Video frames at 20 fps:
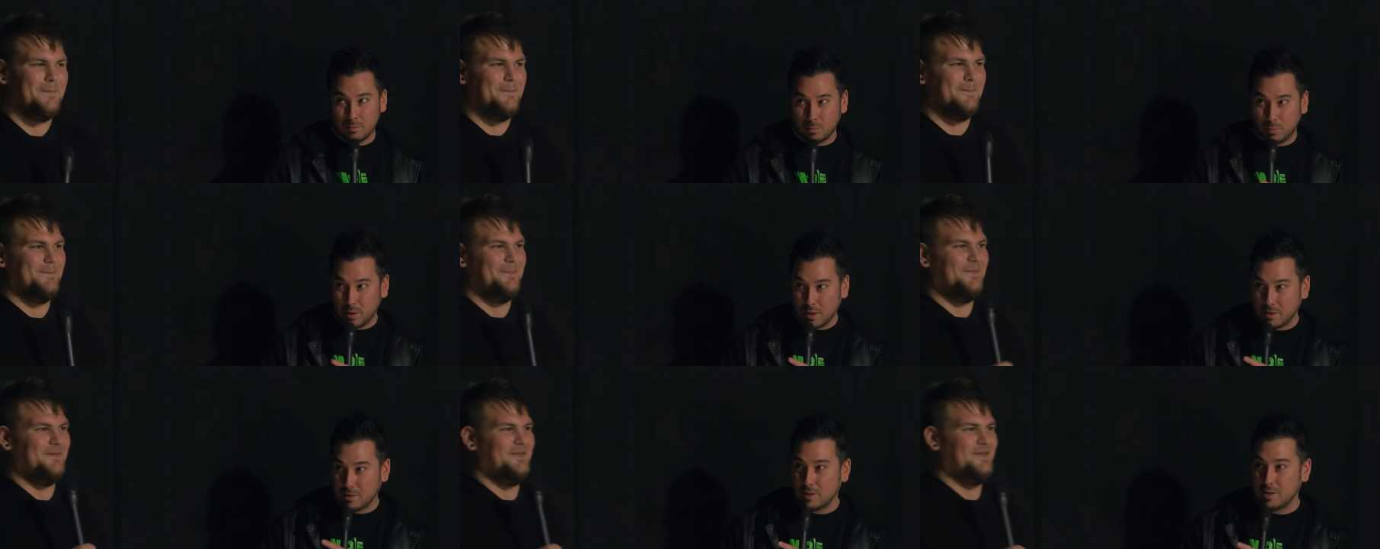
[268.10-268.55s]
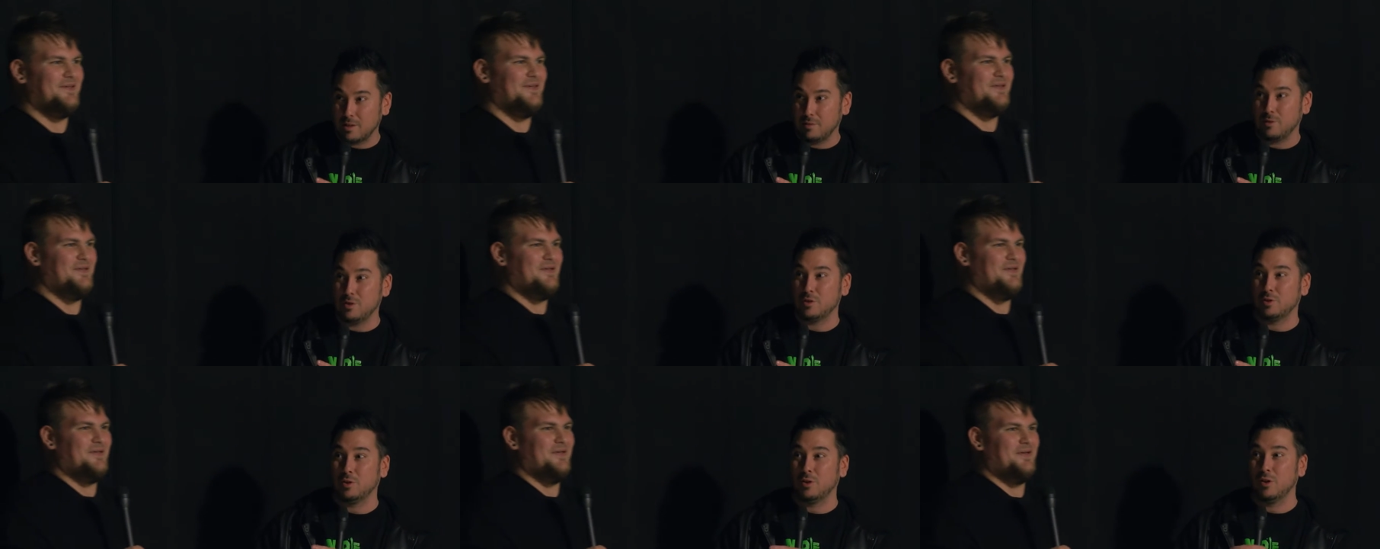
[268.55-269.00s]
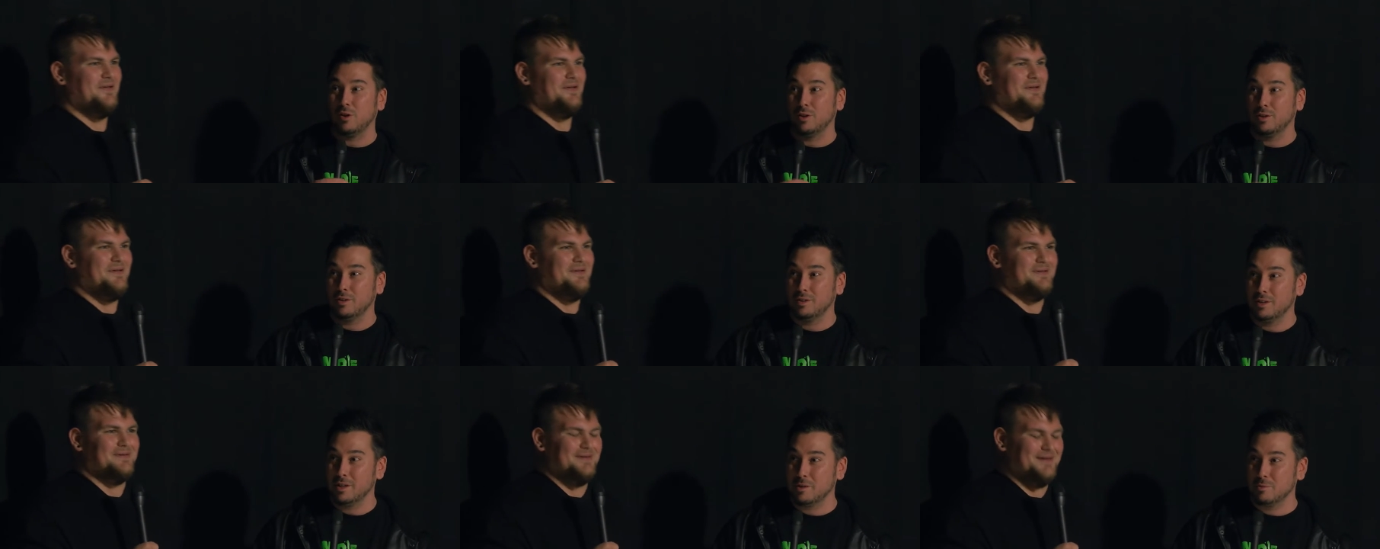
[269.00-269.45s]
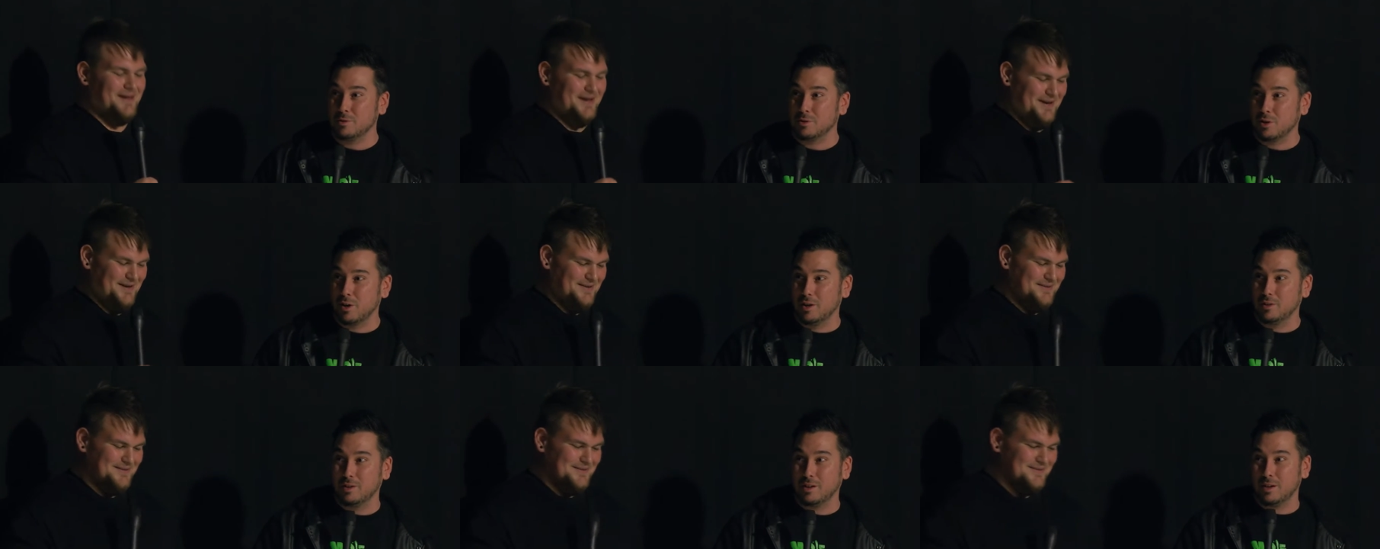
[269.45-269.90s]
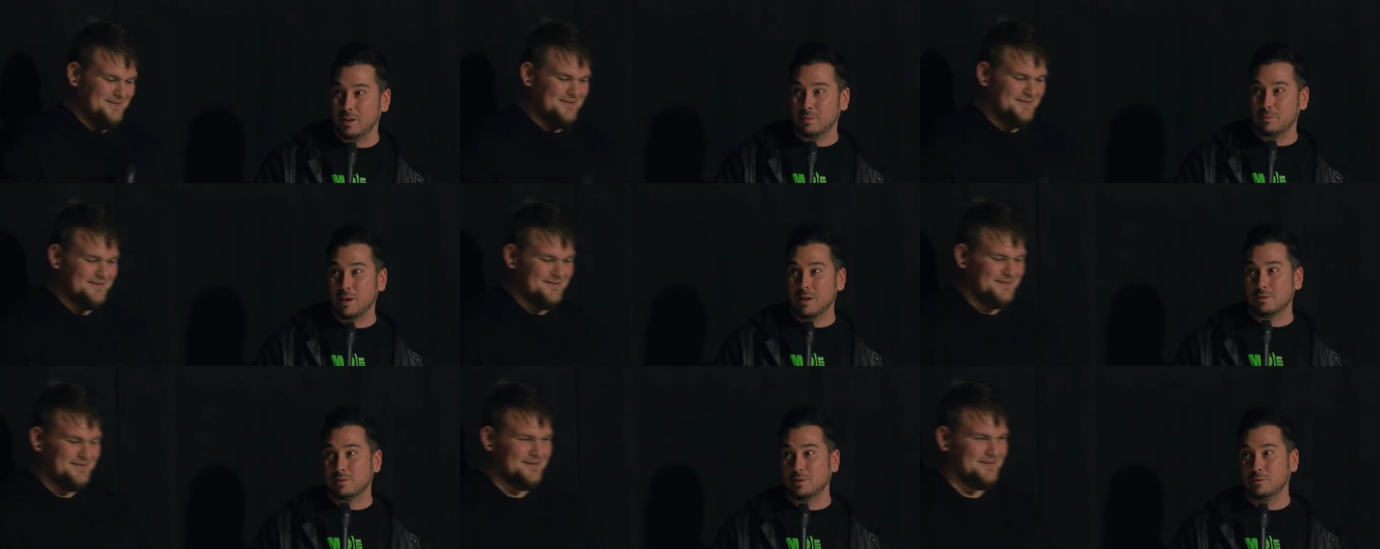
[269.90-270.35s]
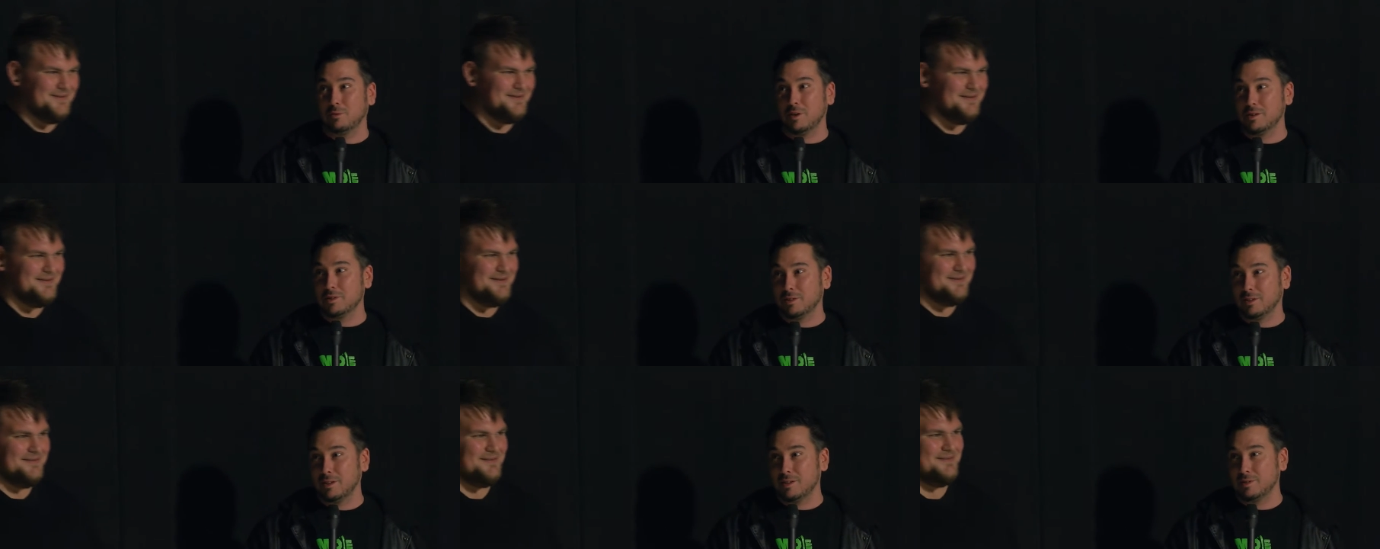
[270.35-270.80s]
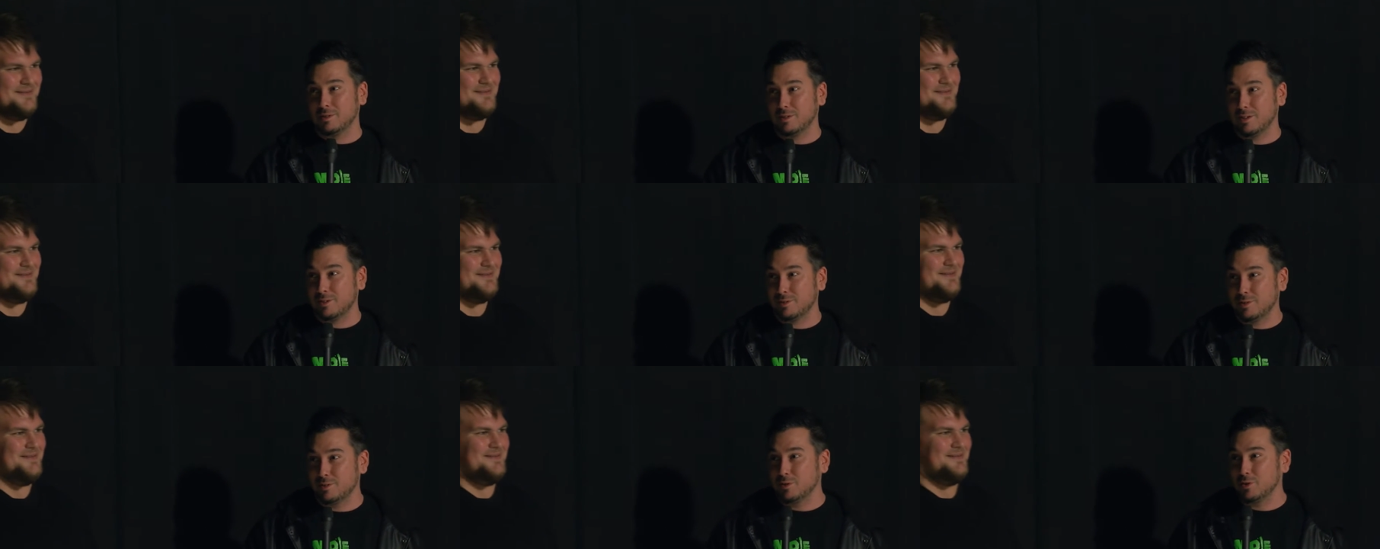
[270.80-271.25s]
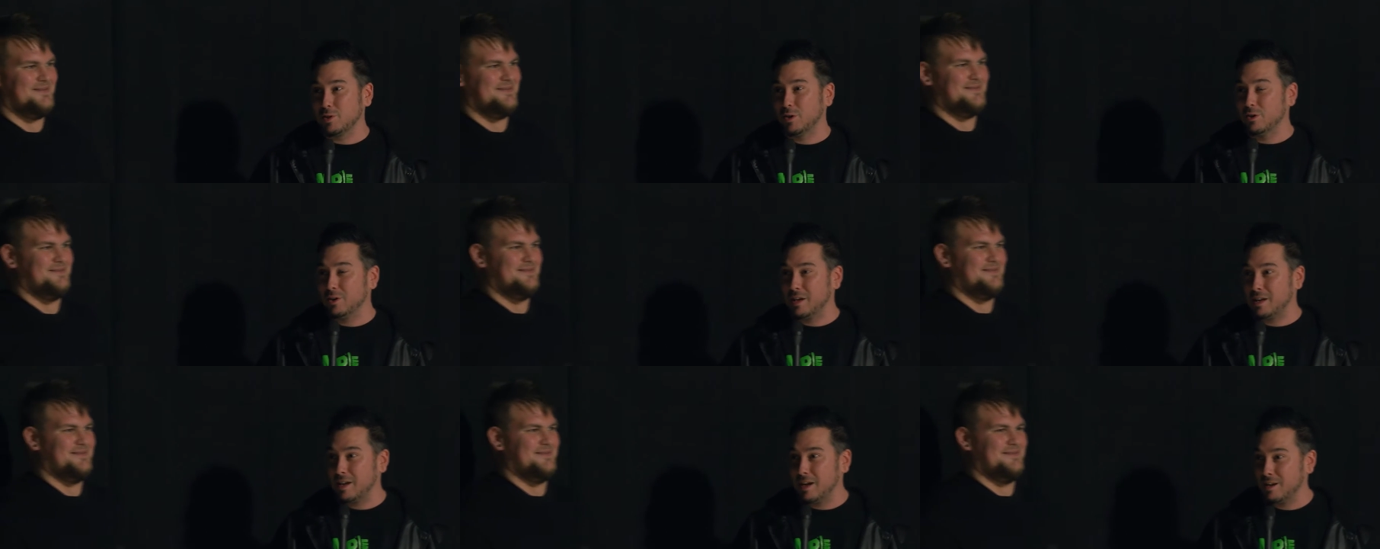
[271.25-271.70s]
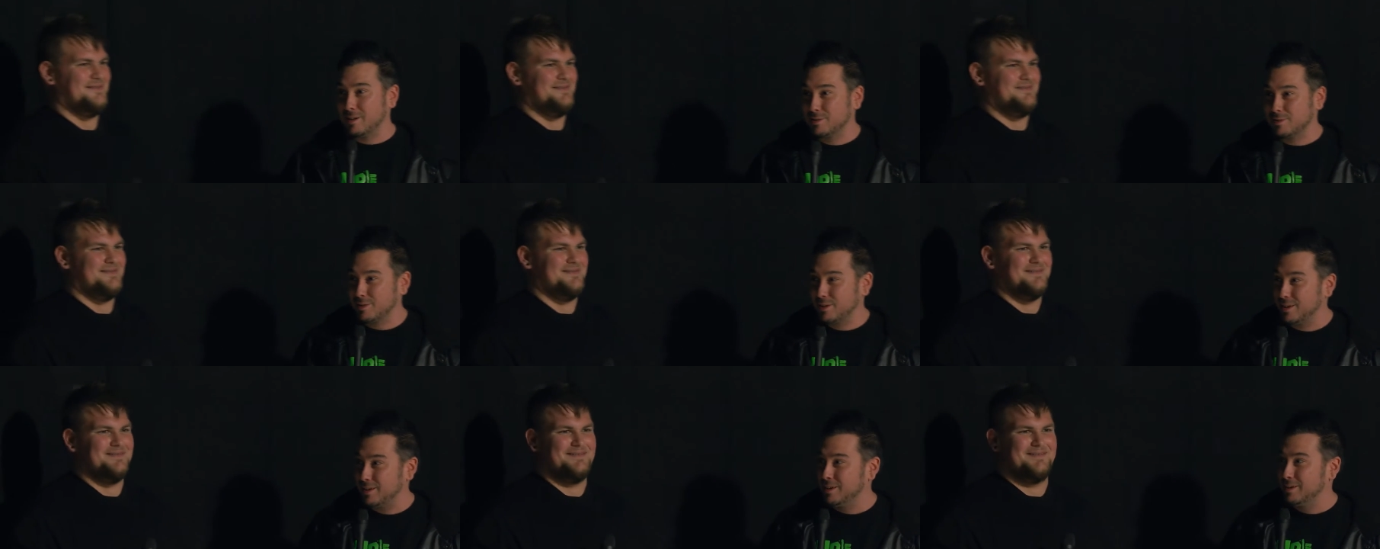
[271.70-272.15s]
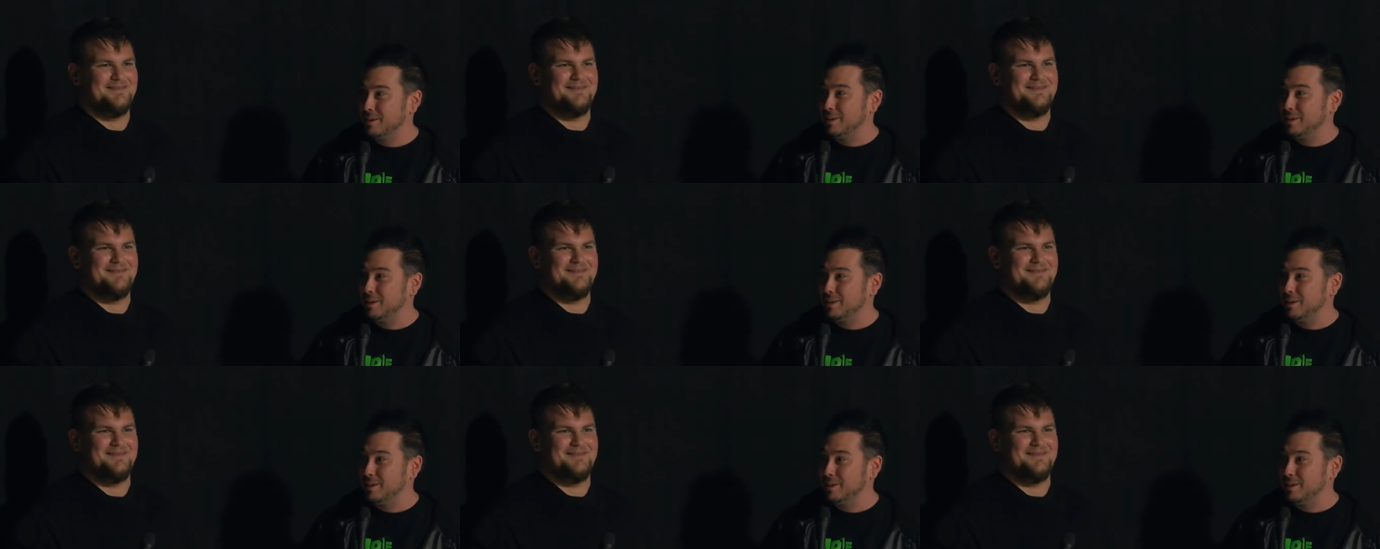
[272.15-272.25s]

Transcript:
Speaker 1: big TV star. He yeah. was on the Amazing Race last season, so he has a uh,